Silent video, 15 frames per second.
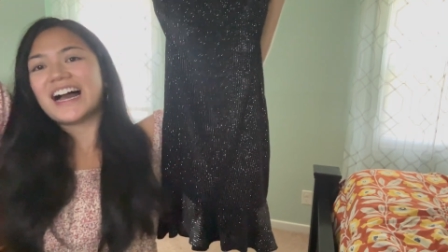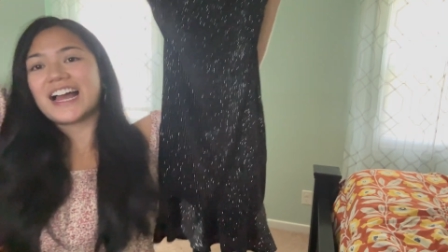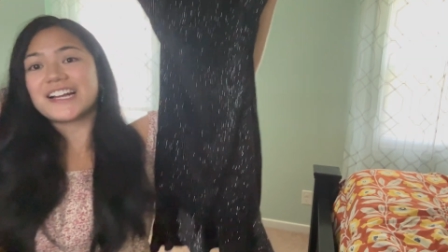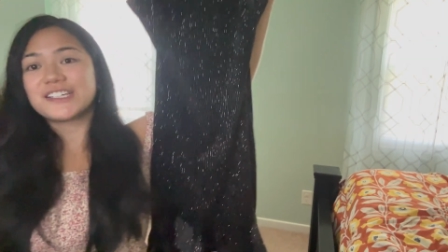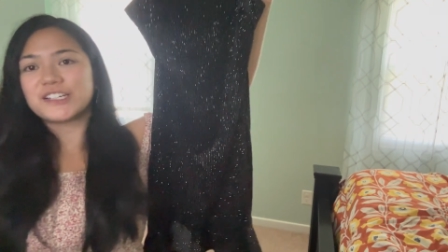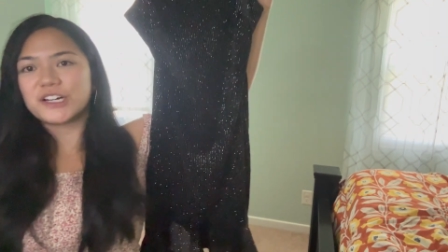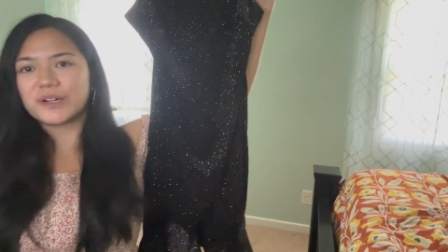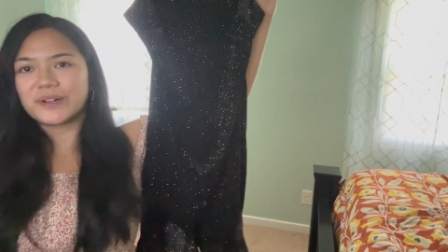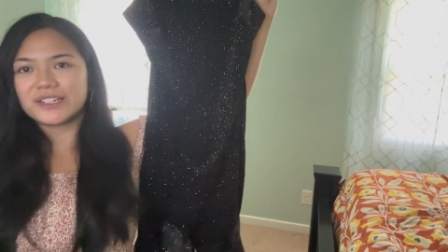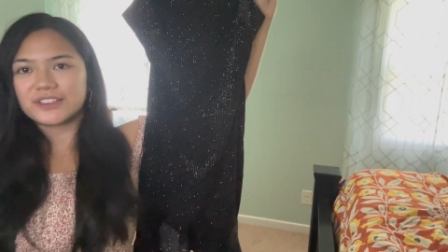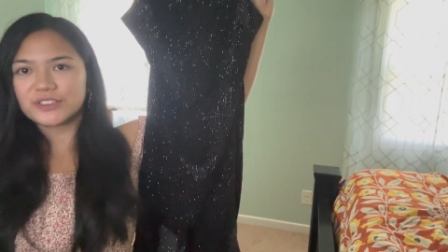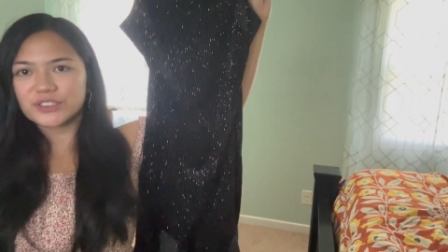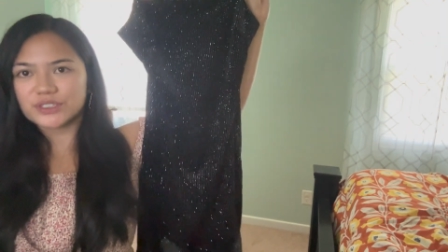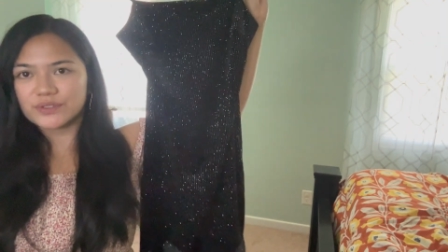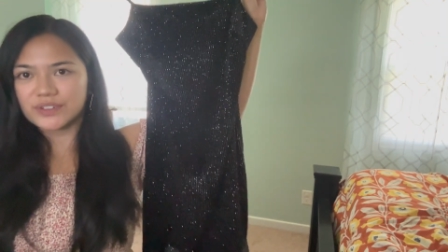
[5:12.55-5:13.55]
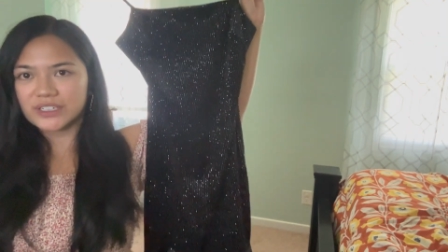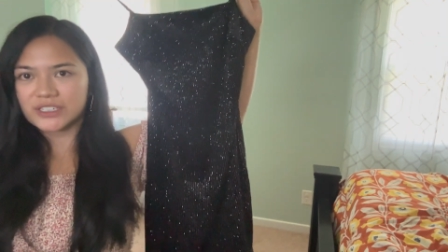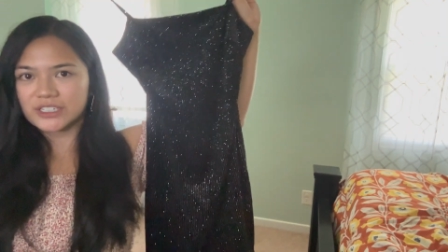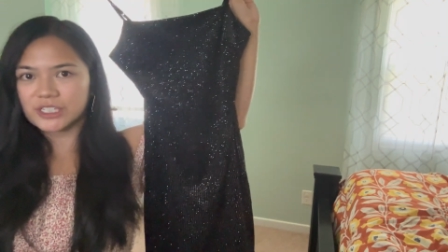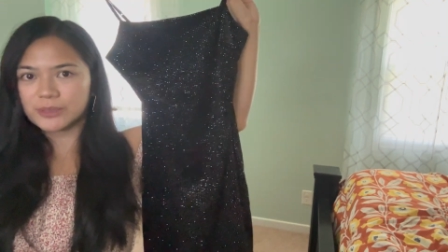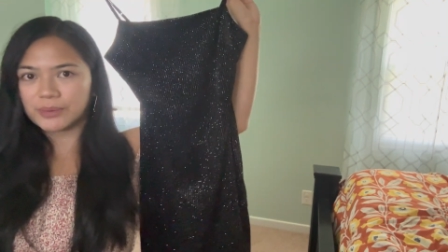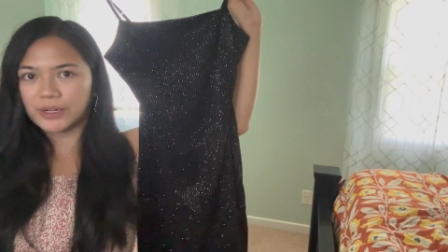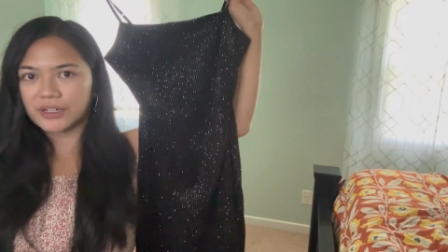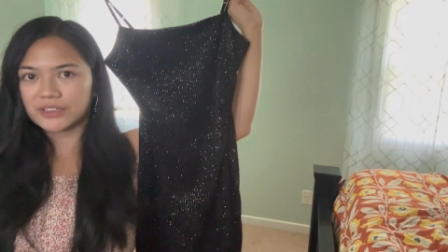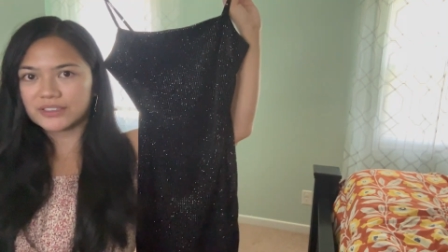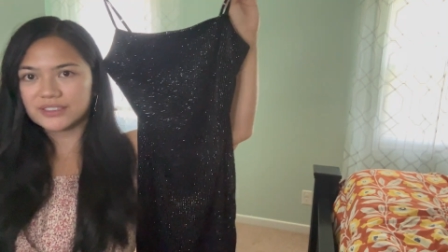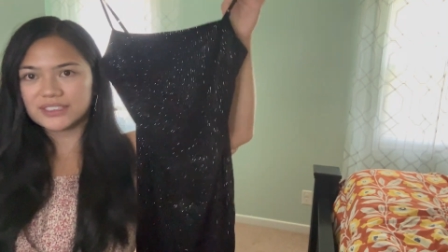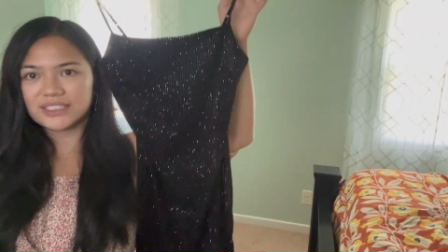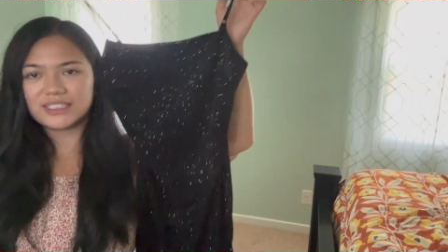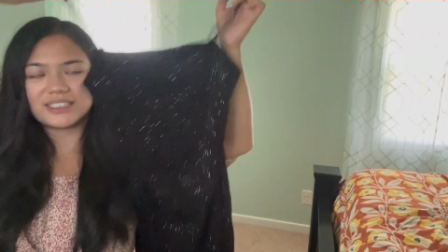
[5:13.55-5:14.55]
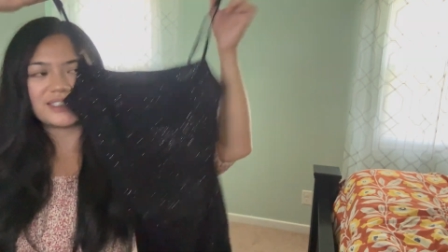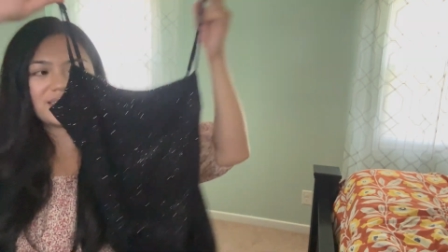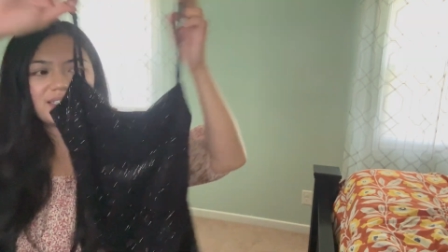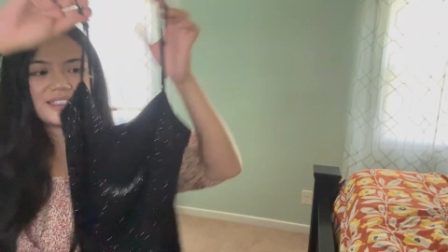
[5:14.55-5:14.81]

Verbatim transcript: I know it looks very sparkly.